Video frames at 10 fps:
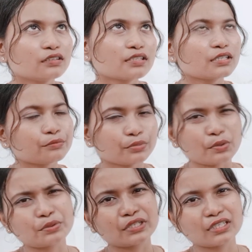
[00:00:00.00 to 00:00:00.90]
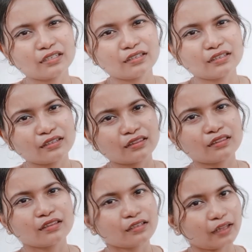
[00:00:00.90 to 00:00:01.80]
some
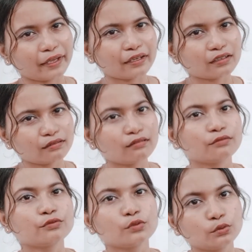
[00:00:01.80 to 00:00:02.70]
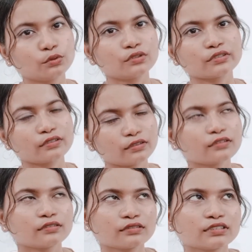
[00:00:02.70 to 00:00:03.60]
protein, like food,
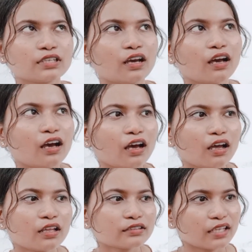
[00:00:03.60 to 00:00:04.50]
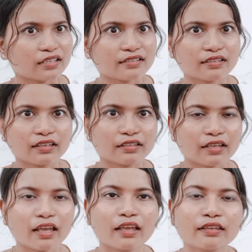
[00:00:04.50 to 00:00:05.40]
yeah. That's it.
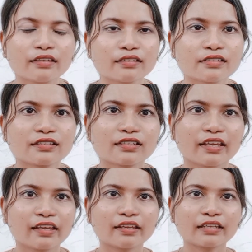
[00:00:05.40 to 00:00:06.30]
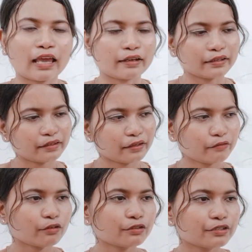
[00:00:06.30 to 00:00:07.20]
I didn't eat anything
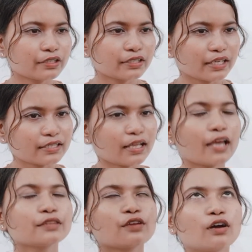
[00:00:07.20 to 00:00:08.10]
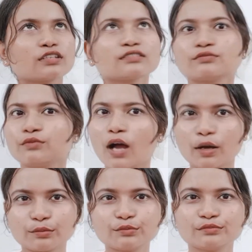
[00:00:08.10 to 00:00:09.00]
for 3 days. I thought, wow,